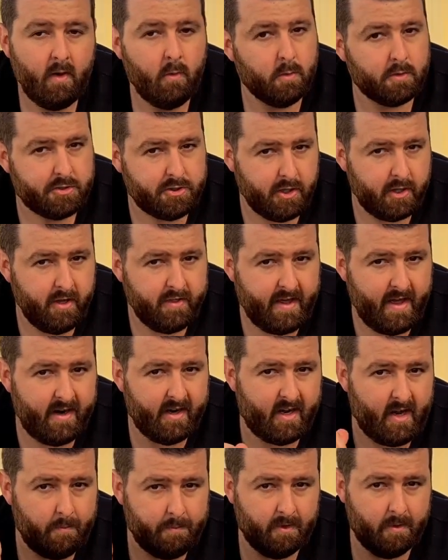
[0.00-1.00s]
We'll show you that in
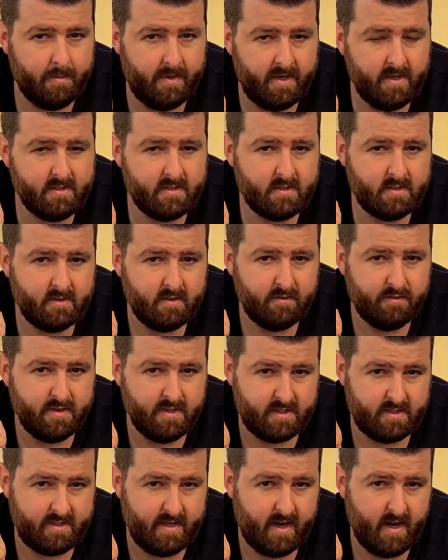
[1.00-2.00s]
a couple of minutes for
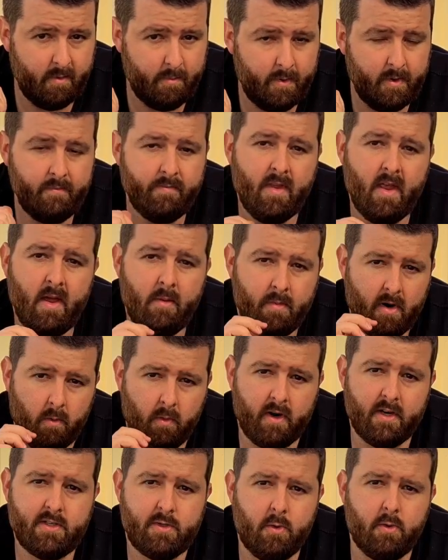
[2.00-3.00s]
the setup, but I
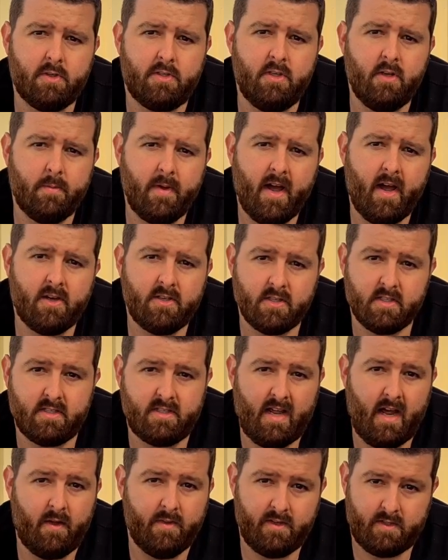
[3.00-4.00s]
want to talk to you about
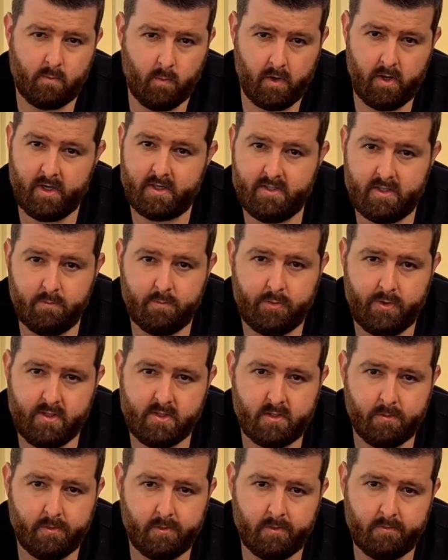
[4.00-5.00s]
just how this works in
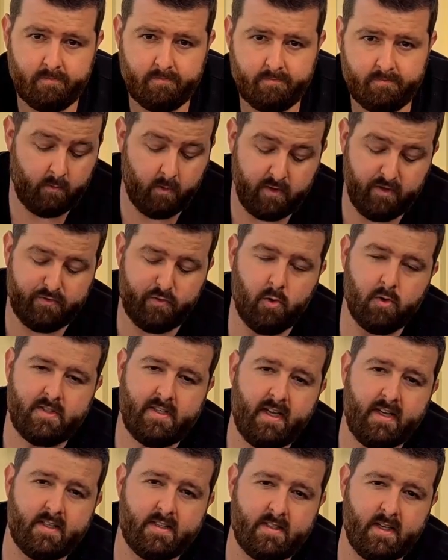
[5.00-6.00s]
principle. What the
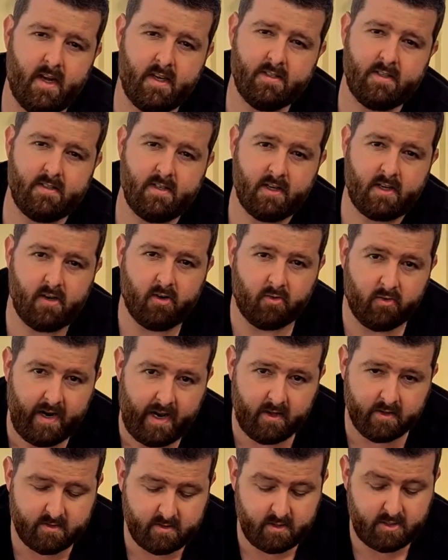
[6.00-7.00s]
Vortex does is it
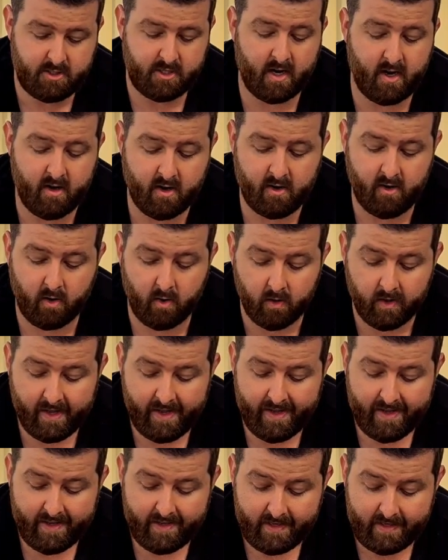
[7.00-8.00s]
corrals the charcoal
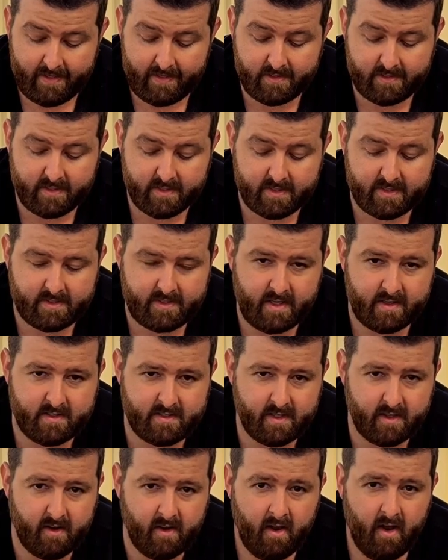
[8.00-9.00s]
into the
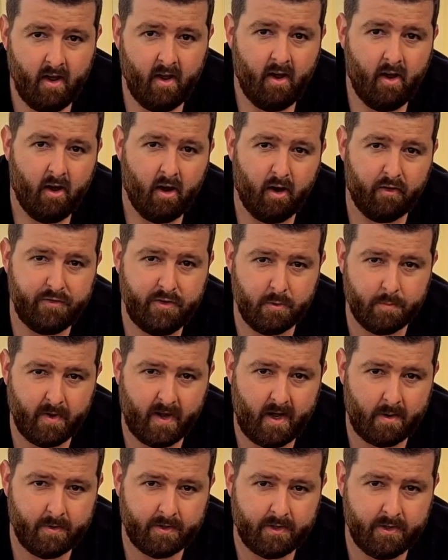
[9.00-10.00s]
center of your
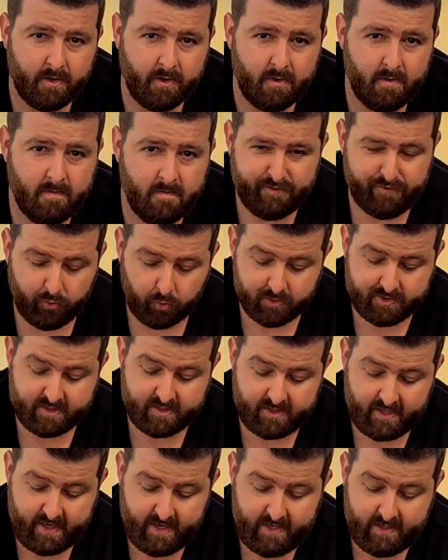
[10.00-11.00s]
barbecue,
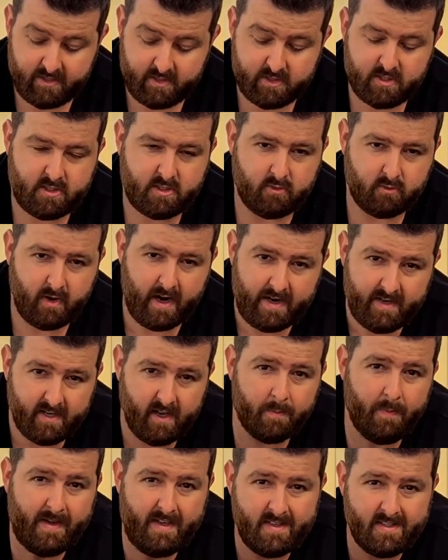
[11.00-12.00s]
forces the heat straight
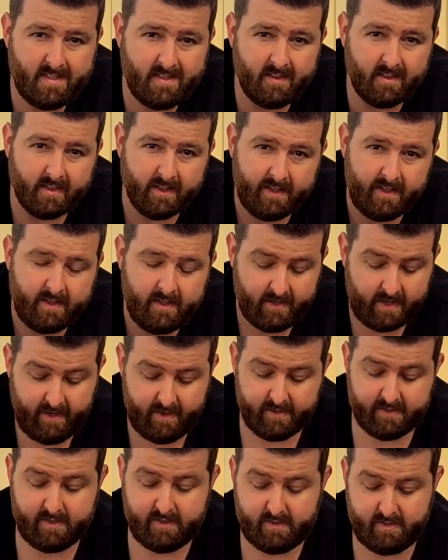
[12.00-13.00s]
up into the lid
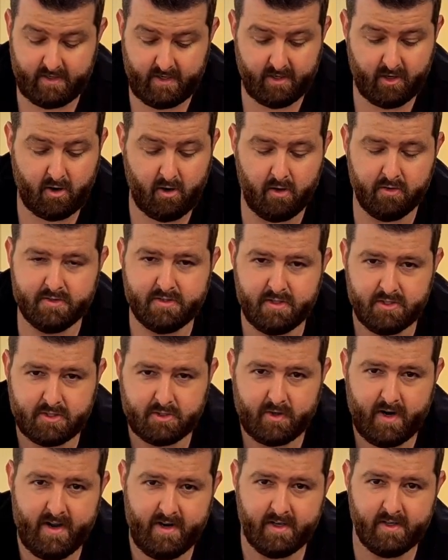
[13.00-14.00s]
in a
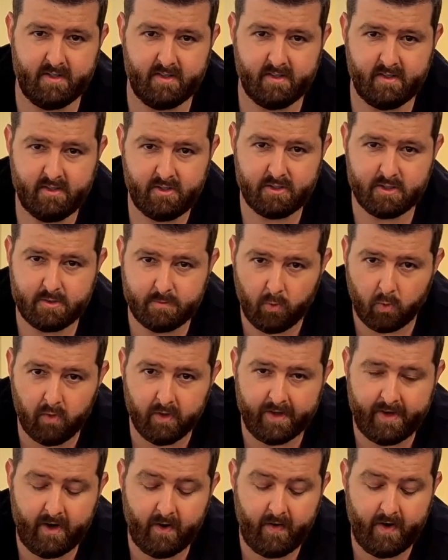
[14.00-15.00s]
concentrated
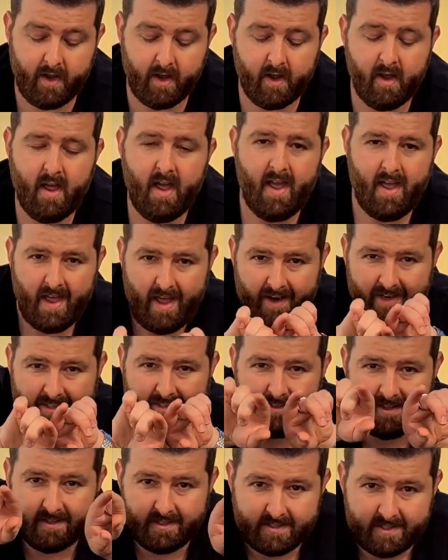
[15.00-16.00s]
small area, and it
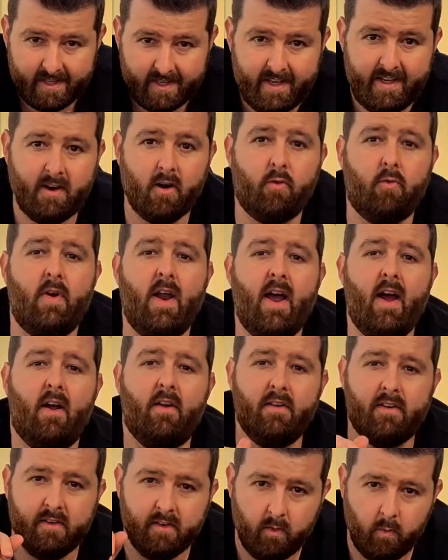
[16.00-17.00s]
sends the heat
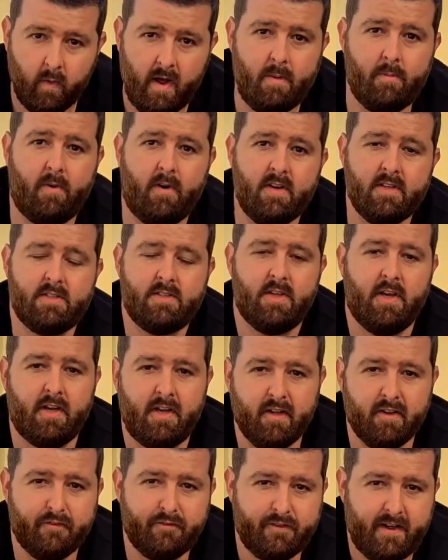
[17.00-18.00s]
around the Weber in a
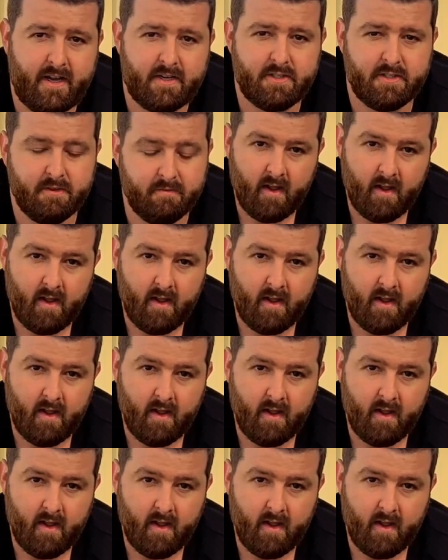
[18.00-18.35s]
circular fashion.